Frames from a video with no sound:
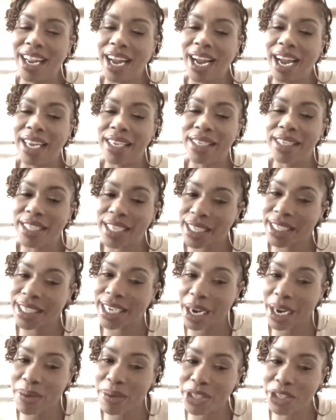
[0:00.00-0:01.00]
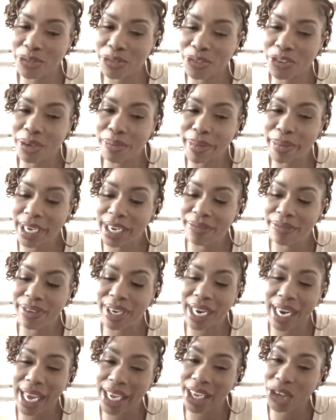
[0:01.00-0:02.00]
I'll chit chat with you for a minute if I
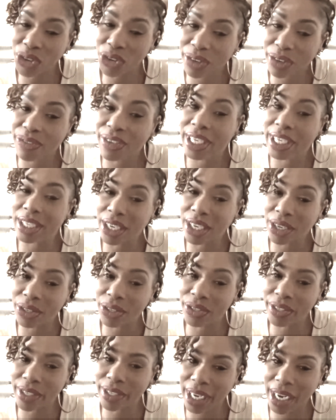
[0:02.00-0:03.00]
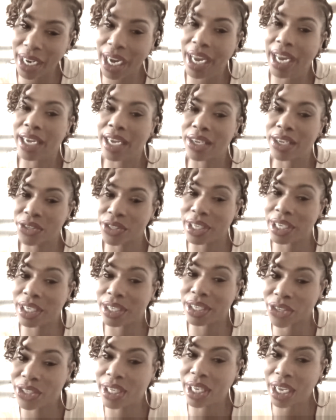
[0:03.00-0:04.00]
like you, and if I don't, I can use the
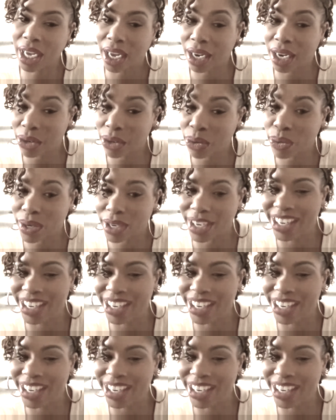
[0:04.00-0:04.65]
excuse I gotta go to work.